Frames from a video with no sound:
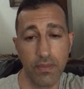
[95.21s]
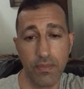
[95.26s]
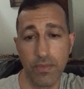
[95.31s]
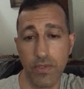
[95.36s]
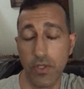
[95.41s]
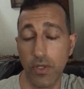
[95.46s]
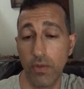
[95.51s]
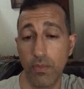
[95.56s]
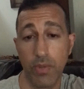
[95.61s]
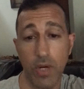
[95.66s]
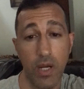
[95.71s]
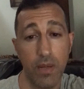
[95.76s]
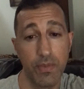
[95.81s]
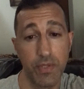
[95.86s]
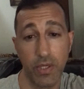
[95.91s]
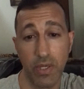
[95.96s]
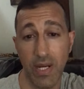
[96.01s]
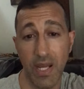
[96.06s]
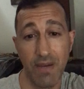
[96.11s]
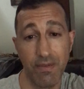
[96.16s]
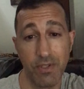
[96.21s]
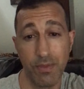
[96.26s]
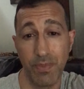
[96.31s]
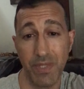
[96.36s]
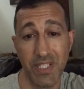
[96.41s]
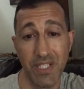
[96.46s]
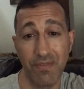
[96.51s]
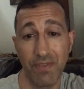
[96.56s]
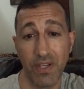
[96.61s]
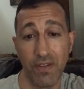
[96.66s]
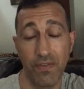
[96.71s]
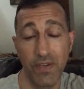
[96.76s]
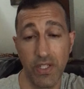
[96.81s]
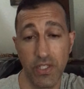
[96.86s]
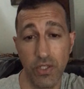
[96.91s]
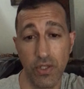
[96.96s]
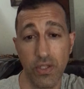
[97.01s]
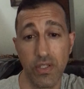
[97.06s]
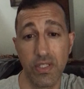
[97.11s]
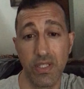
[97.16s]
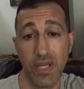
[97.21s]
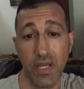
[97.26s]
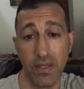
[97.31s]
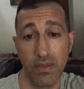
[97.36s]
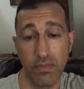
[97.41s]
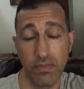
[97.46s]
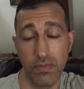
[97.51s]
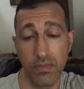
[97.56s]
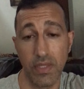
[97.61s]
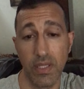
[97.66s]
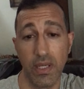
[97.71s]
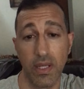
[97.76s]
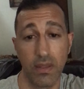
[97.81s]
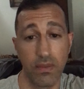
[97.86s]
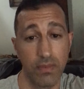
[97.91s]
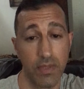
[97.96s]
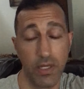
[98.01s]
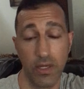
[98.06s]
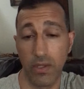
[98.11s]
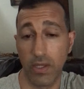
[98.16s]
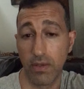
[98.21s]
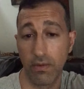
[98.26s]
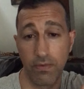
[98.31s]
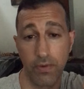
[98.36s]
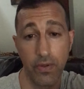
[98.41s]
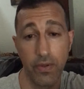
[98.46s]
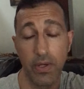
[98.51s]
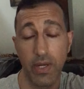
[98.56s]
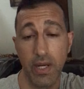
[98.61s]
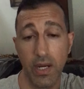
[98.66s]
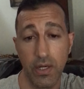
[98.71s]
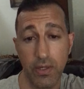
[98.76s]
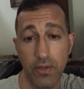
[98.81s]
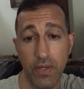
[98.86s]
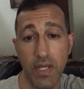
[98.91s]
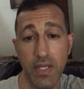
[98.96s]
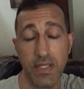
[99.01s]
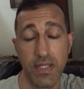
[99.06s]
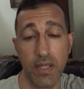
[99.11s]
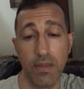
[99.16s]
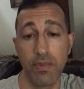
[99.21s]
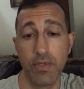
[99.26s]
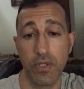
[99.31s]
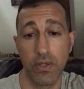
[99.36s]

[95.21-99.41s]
Certain problems are going to have specific features that they, can further characterize them.